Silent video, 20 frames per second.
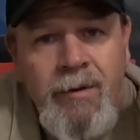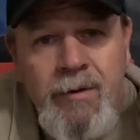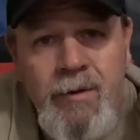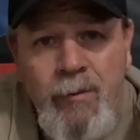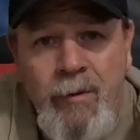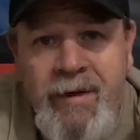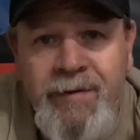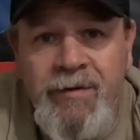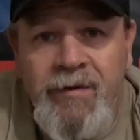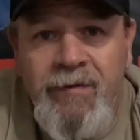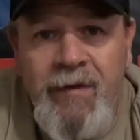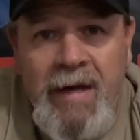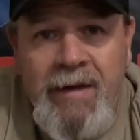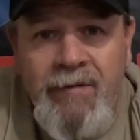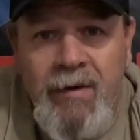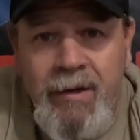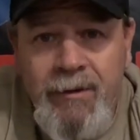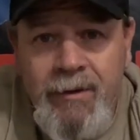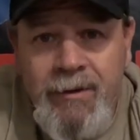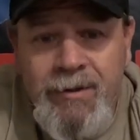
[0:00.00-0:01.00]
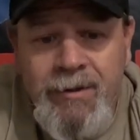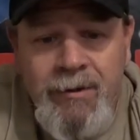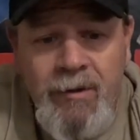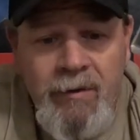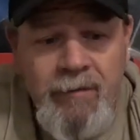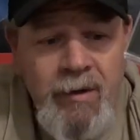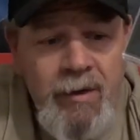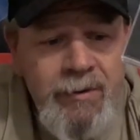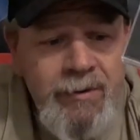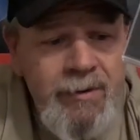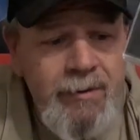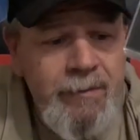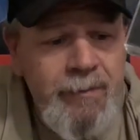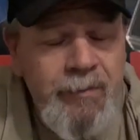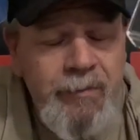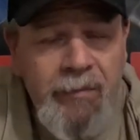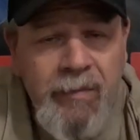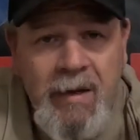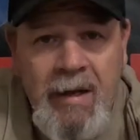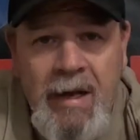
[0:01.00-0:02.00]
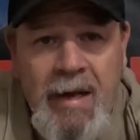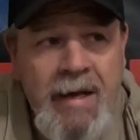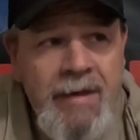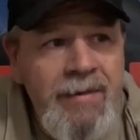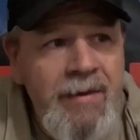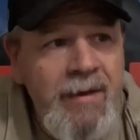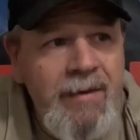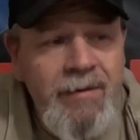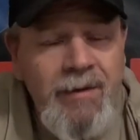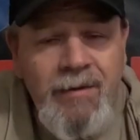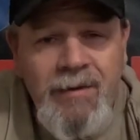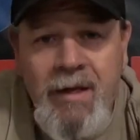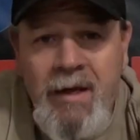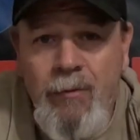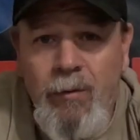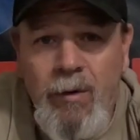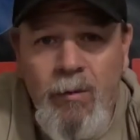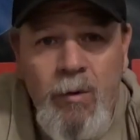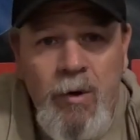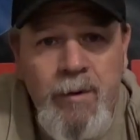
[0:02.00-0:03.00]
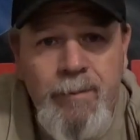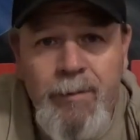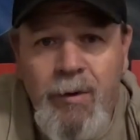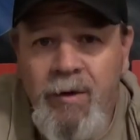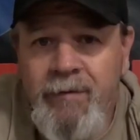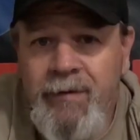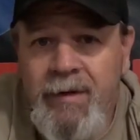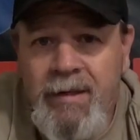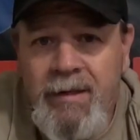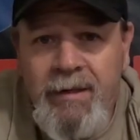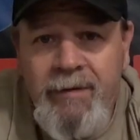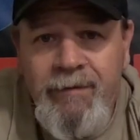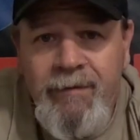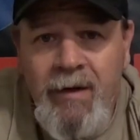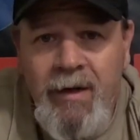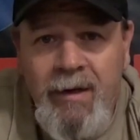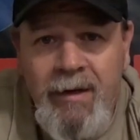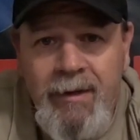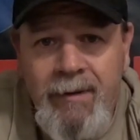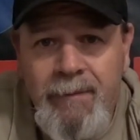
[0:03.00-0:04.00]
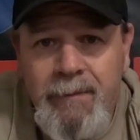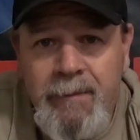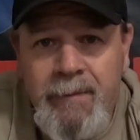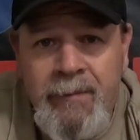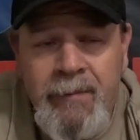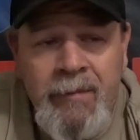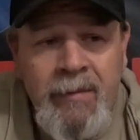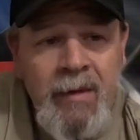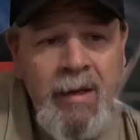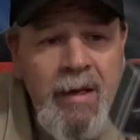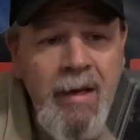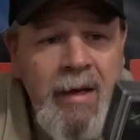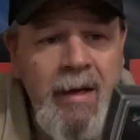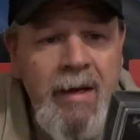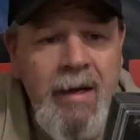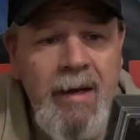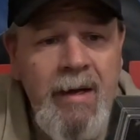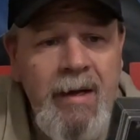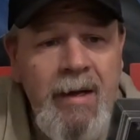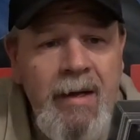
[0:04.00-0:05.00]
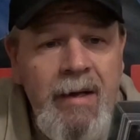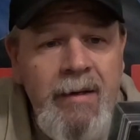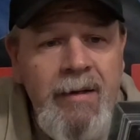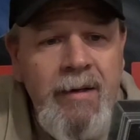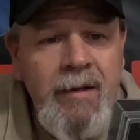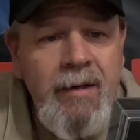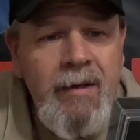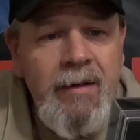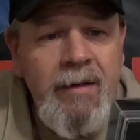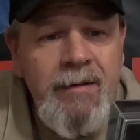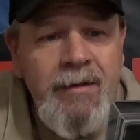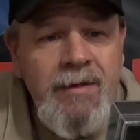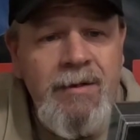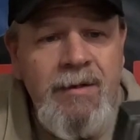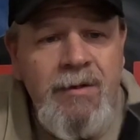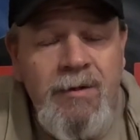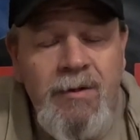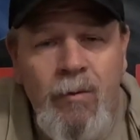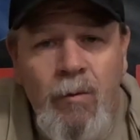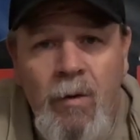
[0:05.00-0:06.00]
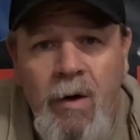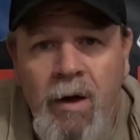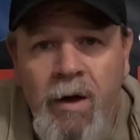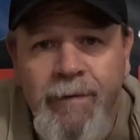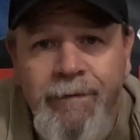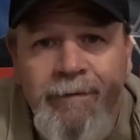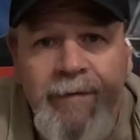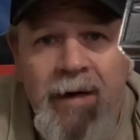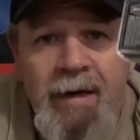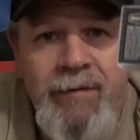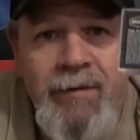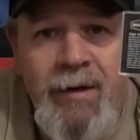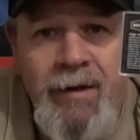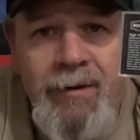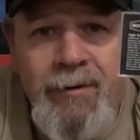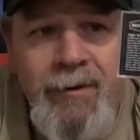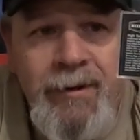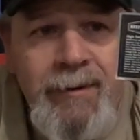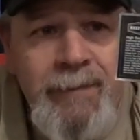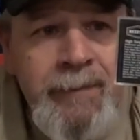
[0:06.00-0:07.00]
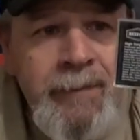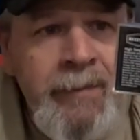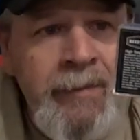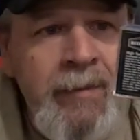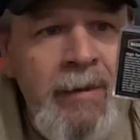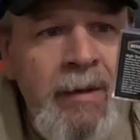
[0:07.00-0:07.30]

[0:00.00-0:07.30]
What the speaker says: the Reefs 500 servos, I think that they would work perfectly fine. And this is the raw 500.